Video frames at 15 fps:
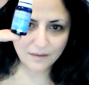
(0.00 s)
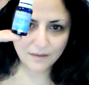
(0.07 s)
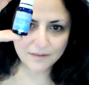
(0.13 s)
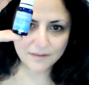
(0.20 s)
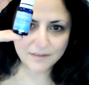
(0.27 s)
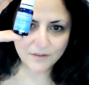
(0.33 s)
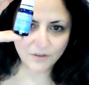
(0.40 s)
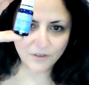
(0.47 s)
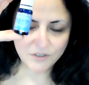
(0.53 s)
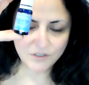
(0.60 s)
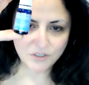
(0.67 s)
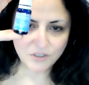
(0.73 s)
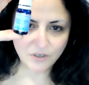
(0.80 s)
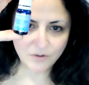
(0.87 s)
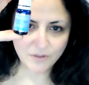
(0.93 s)
It's not going to
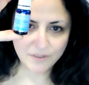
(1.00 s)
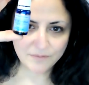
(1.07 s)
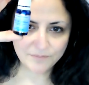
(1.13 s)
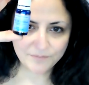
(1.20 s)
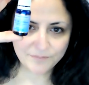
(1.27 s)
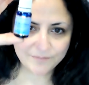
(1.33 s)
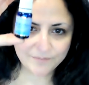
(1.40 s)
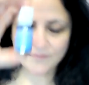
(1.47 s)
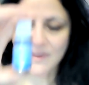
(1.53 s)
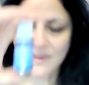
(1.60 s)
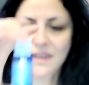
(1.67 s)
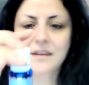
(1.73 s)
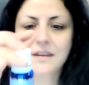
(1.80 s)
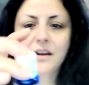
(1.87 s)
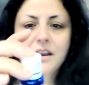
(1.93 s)
show it.
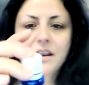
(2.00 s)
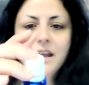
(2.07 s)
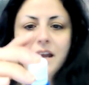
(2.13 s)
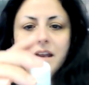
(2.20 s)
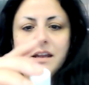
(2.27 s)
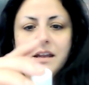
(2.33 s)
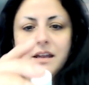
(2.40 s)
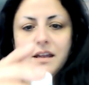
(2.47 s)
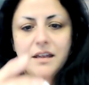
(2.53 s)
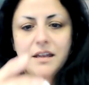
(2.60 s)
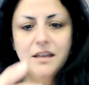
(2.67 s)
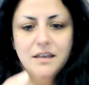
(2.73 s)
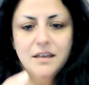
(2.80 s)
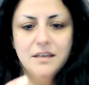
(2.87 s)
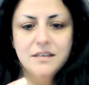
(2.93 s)
Okay.
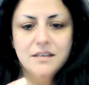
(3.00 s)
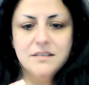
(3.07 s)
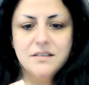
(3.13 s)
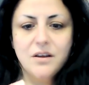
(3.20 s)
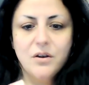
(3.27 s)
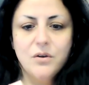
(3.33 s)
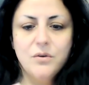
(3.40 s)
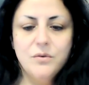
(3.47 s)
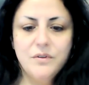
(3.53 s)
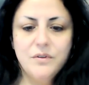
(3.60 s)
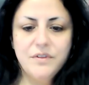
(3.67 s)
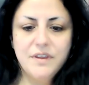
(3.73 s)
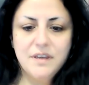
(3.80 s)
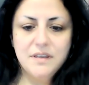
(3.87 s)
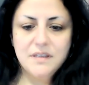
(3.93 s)
So
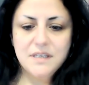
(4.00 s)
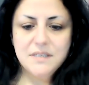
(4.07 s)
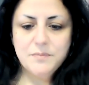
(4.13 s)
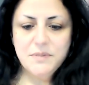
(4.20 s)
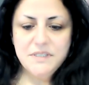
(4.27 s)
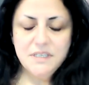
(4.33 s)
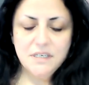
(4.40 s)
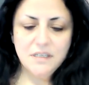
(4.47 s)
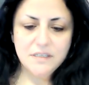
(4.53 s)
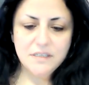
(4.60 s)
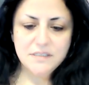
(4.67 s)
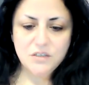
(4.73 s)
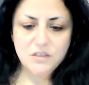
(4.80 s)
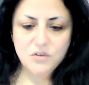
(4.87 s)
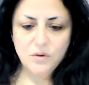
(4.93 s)
this particular
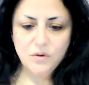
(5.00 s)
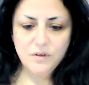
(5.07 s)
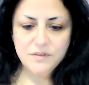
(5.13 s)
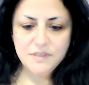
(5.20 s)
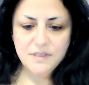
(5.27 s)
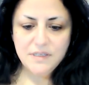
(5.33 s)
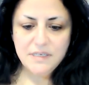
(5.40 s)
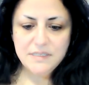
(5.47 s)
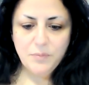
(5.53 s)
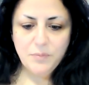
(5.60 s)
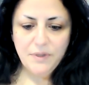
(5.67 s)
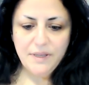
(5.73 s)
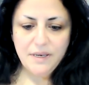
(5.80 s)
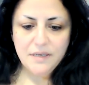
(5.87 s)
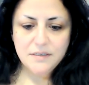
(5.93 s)
essential oils in this
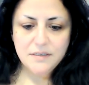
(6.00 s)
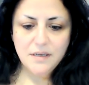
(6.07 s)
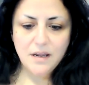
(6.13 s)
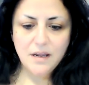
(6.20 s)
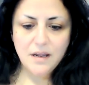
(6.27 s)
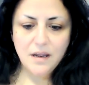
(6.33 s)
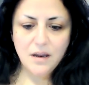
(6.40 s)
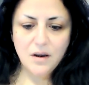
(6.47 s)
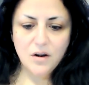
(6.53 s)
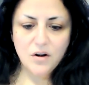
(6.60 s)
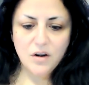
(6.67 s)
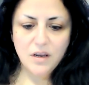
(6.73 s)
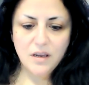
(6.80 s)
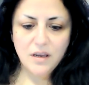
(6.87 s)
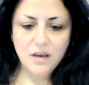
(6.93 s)
blend are,
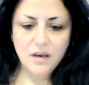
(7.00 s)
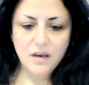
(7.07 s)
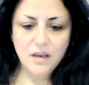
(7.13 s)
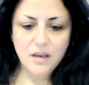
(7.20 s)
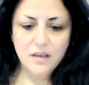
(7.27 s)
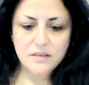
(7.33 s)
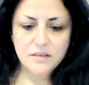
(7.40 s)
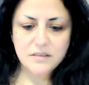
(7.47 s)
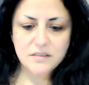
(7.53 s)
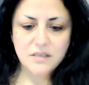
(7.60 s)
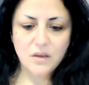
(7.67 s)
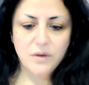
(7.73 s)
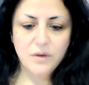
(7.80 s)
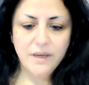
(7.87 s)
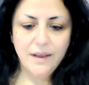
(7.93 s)

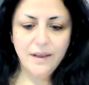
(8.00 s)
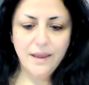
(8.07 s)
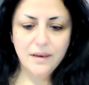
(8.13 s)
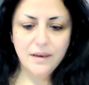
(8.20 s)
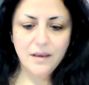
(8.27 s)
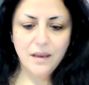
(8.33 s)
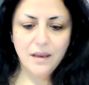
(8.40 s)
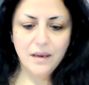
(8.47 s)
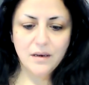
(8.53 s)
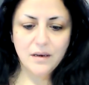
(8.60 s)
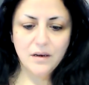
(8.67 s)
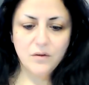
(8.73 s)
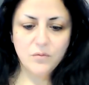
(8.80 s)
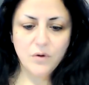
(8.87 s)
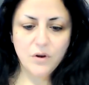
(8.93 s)
so ylang ylang,
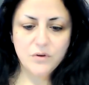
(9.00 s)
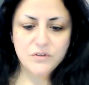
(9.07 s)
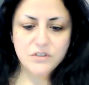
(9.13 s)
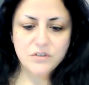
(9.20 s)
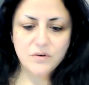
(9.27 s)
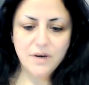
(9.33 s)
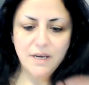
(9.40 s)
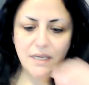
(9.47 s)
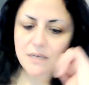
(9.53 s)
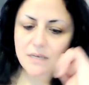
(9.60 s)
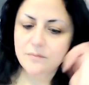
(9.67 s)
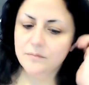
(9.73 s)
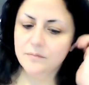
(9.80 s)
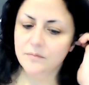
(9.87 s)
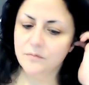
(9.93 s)
rose
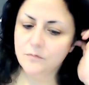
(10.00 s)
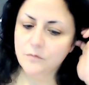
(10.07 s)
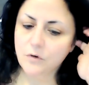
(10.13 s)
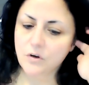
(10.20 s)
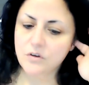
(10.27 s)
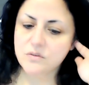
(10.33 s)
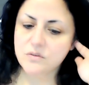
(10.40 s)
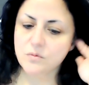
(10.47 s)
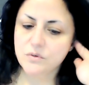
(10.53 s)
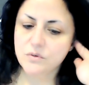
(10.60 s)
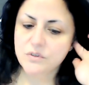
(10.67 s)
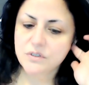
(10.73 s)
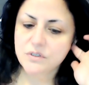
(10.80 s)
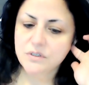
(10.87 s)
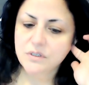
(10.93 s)
geranium,
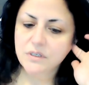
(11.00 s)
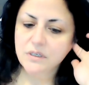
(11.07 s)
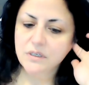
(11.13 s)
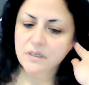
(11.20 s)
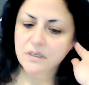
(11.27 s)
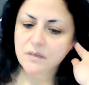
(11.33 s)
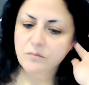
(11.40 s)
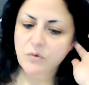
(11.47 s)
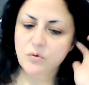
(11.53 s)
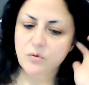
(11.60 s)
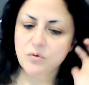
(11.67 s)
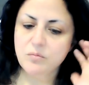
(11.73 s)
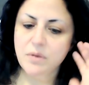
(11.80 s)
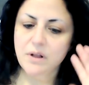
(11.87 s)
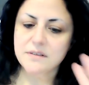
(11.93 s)
rosewood, Peru
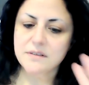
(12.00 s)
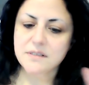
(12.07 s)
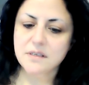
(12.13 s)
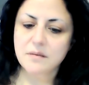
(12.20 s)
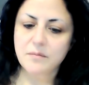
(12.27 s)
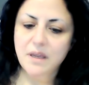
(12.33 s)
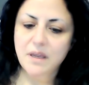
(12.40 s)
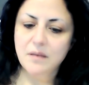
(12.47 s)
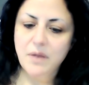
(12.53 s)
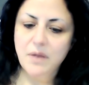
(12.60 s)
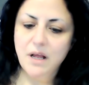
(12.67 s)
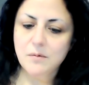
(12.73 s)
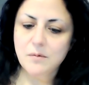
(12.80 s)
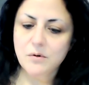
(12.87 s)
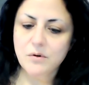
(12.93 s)
balsam, and
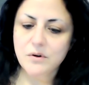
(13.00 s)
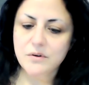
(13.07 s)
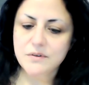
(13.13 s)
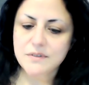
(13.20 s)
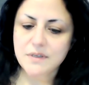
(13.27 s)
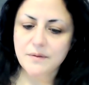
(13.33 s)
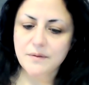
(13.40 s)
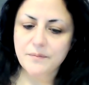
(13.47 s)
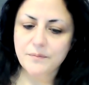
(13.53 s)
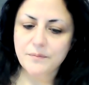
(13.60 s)
palmarosa.